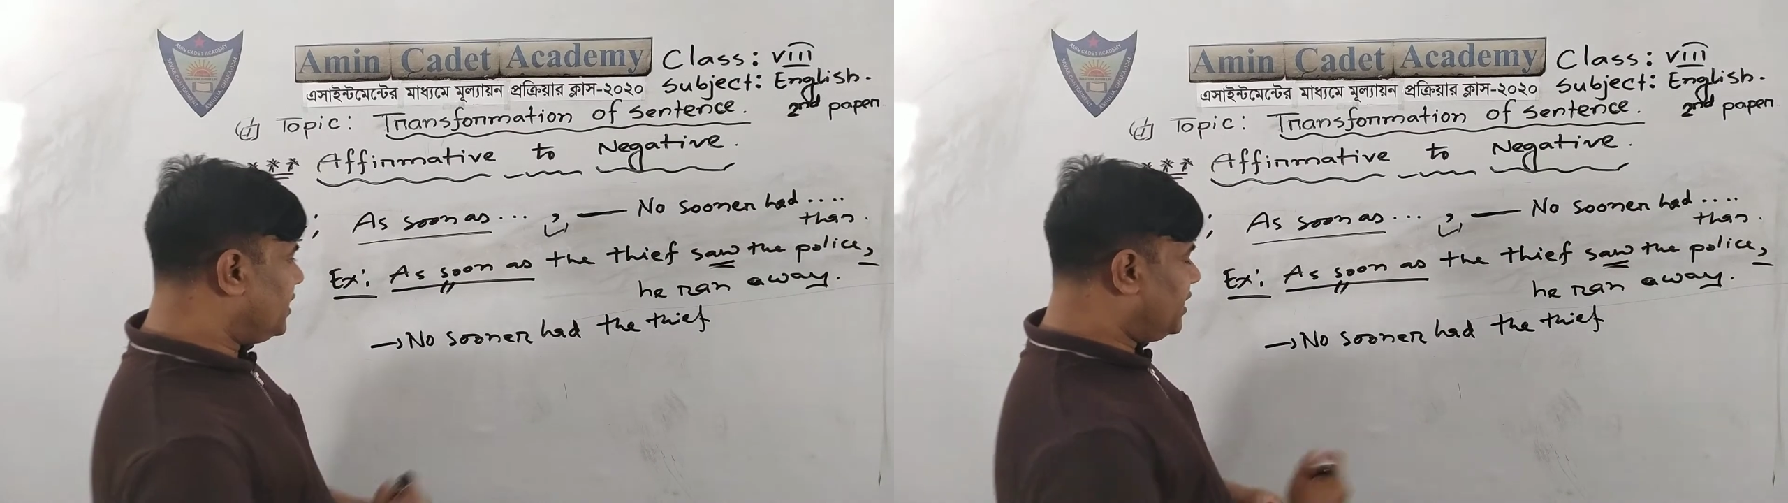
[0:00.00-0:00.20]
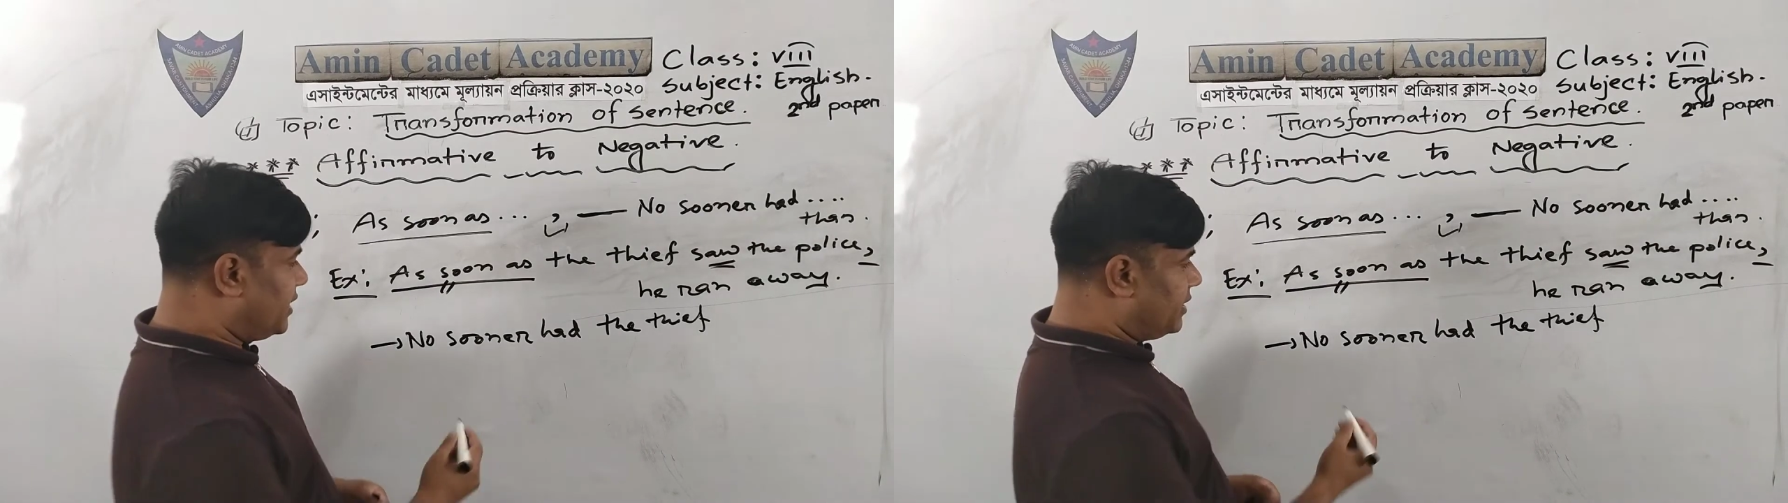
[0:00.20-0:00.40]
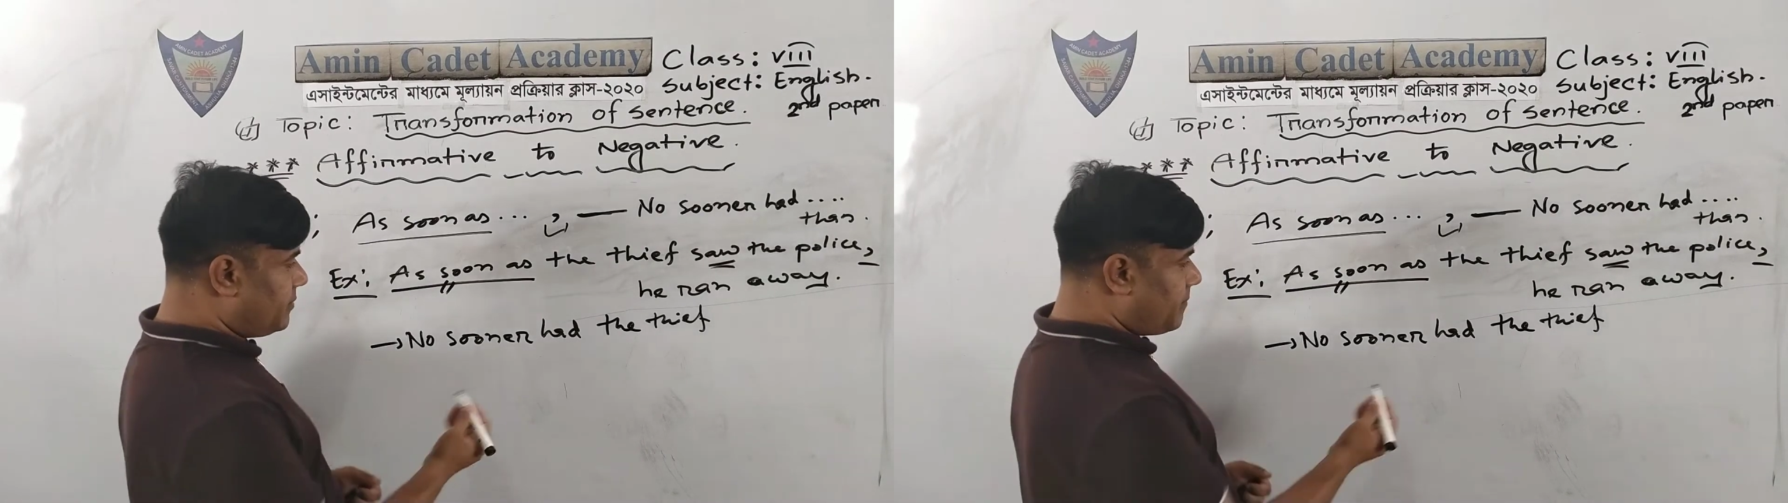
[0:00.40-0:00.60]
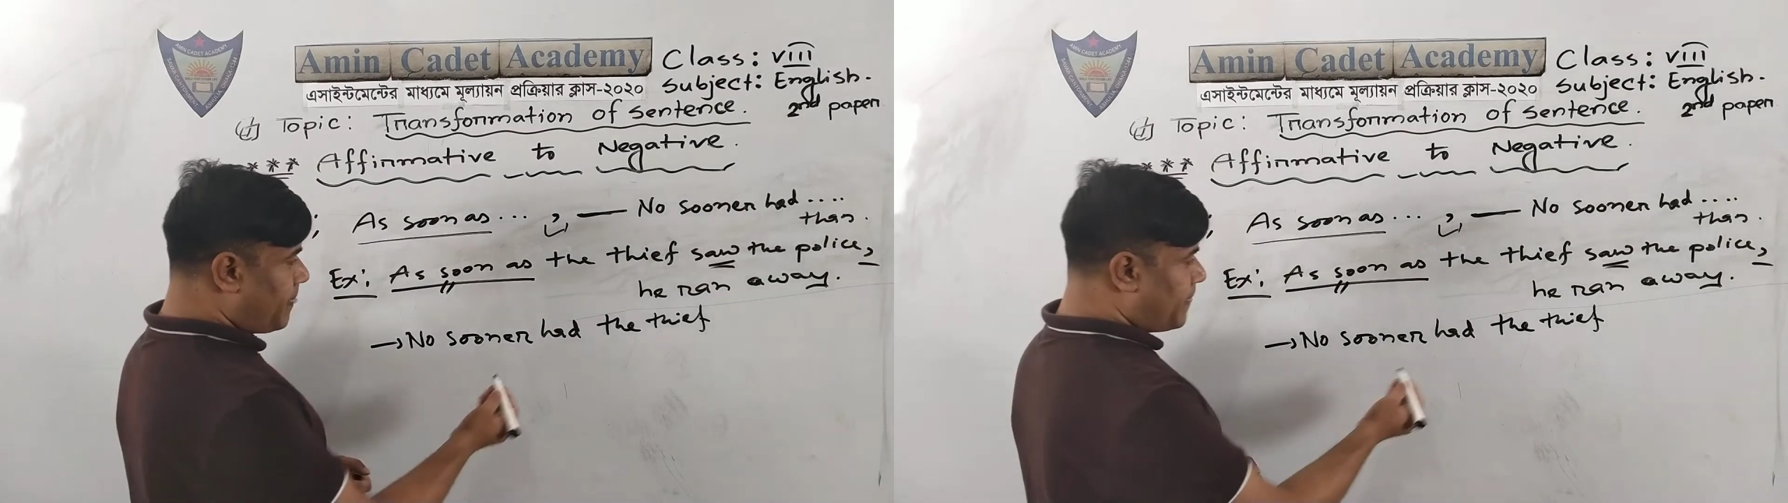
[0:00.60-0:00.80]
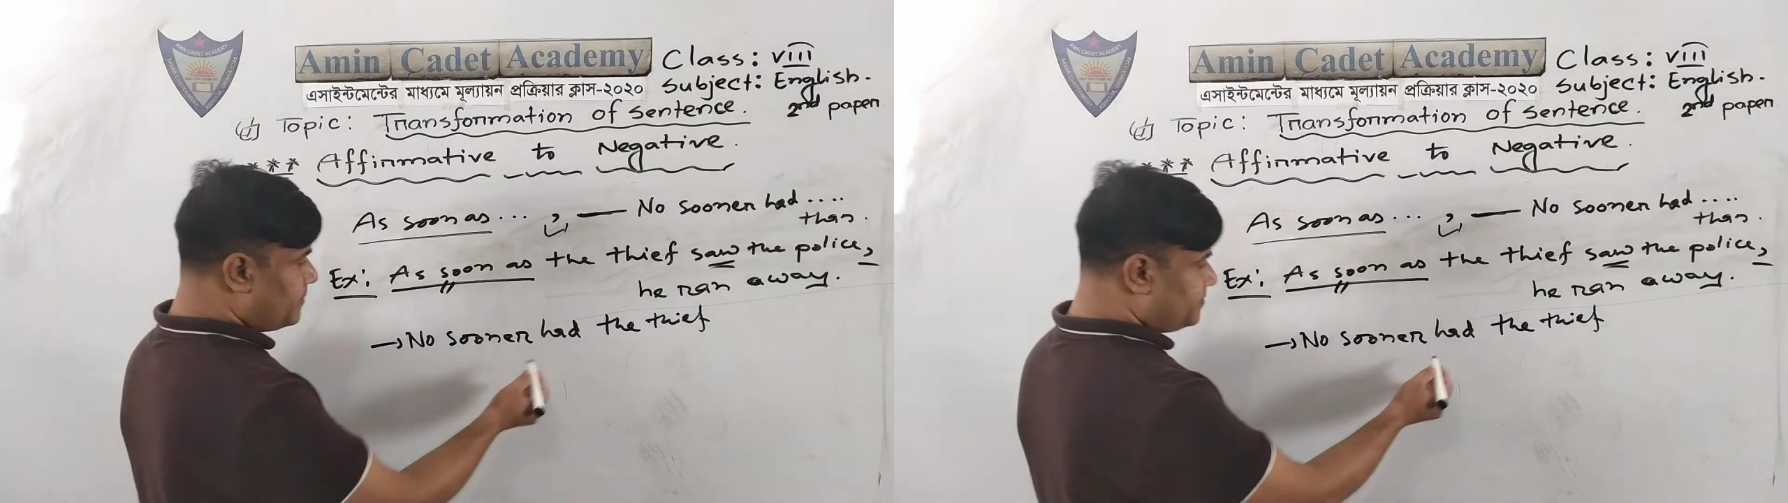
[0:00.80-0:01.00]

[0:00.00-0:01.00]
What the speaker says: Here